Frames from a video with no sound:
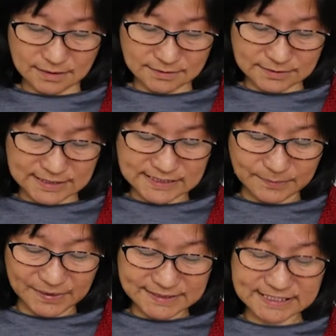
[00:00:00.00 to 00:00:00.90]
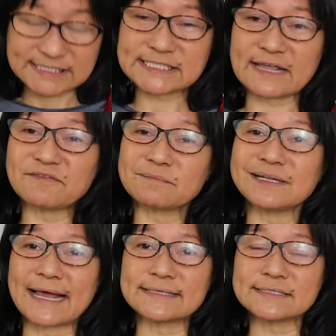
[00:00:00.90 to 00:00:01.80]
disability saving
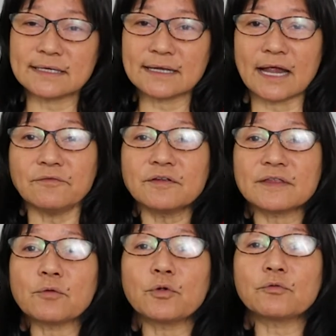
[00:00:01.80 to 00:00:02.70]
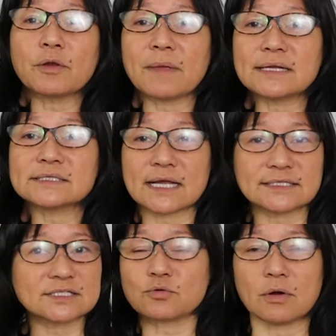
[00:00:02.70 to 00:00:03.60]
plans, everything will remain
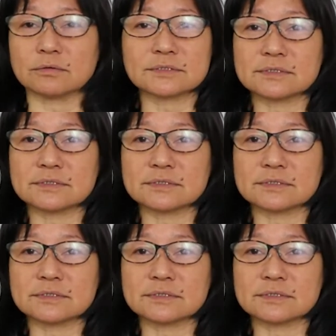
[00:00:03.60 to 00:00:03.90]
status quo.